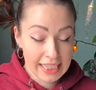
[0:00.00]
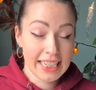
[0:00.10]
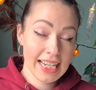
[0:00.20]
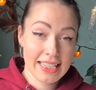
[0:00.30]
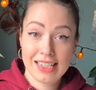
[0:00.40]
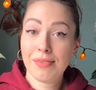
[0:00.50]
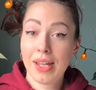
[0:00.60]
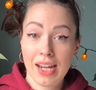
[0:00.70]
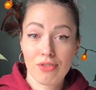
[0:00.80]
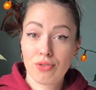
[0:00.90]
Yes,
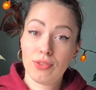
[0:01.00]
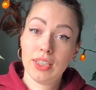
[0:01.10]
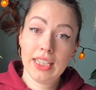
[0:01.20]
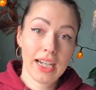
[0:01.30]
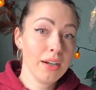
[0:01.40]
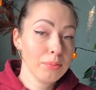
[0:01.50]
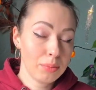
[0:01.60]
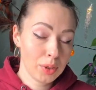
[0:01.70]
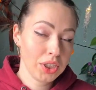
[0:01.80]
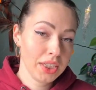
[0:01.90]
I'm
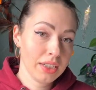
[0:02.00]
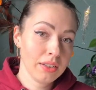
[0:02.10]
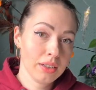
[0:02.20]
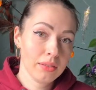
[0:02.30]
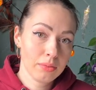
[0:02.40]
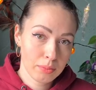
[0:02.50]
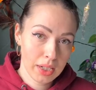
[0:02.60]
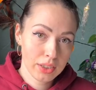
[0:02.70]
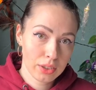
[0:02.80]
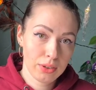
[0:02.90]
bringing
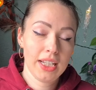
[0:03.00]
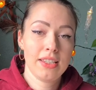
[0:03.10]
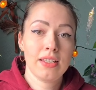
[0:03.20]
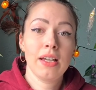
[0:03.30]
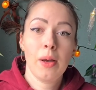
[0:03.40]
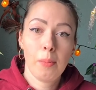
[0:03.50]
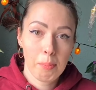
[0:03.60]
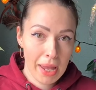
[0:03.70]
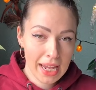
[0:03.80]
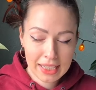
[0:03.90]
my grow lights
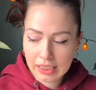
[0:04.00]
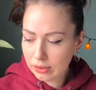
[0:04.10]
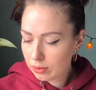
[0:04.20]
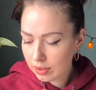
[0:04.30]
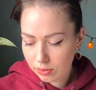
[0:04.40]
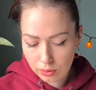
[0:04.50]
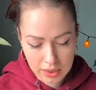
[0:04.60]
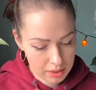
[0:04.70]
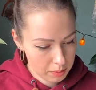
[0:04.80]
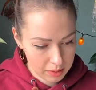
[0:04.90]
back into the
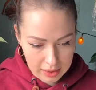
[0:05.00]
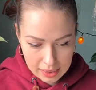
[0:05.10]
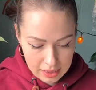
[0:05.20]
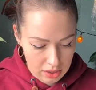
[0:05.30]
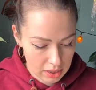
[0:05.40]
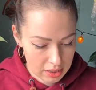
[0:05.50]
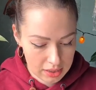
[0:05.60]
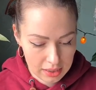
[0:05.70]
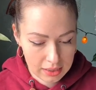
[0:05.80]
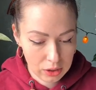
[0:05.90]
forest because it's
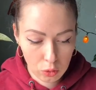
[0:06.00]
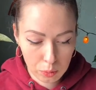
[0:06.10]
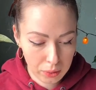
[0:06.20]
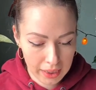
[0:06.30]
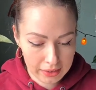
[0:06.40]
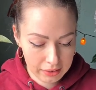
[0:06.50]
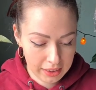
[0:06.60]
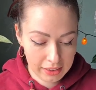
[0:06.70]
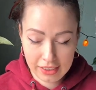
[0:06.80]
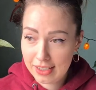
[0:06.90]
just no bueno
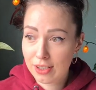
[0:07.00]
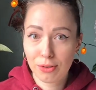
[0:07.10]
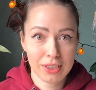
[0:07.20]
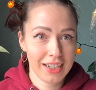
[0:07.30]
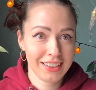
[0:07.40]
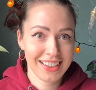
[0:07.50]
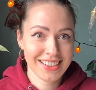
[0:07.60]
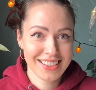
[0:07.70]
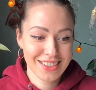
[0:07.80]
here. It's so dark, guys.